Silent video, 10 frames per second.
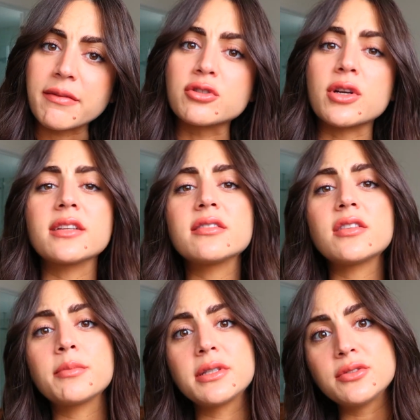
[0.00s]
I'm trying to
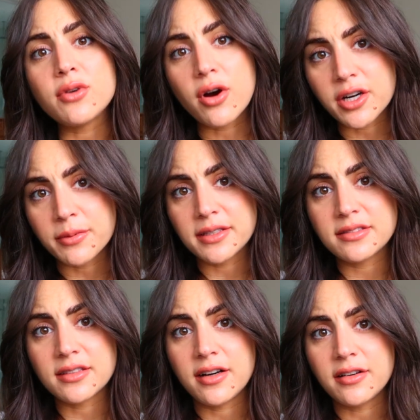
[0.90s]
not be too hard on
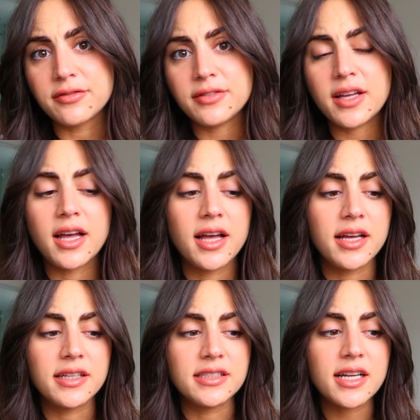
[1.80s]
myself
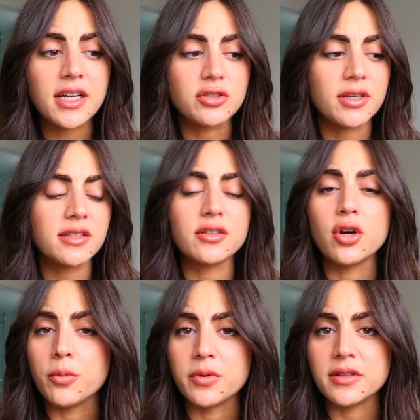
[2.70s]
and yeah, trying to
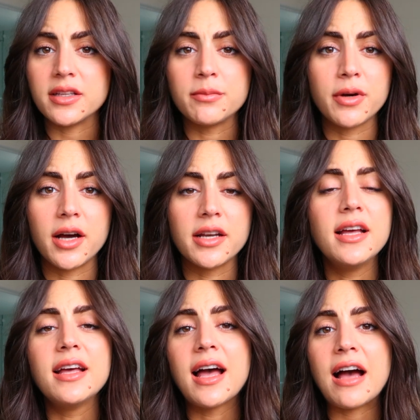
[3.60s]
cope with it, but
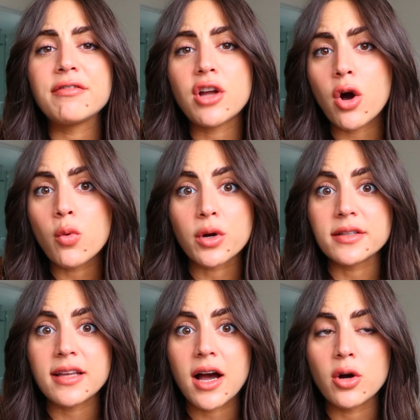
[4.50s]
have not
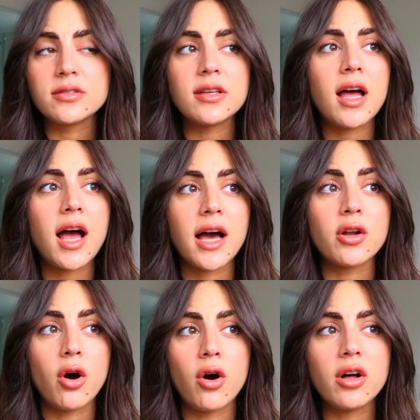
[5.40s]
worked out
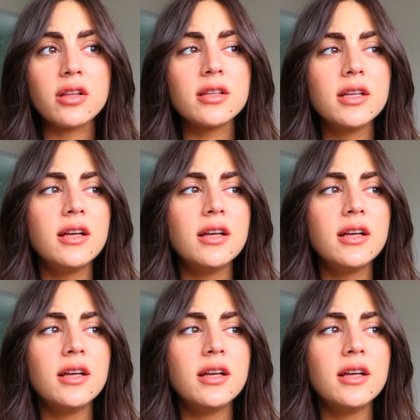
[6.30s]
at all.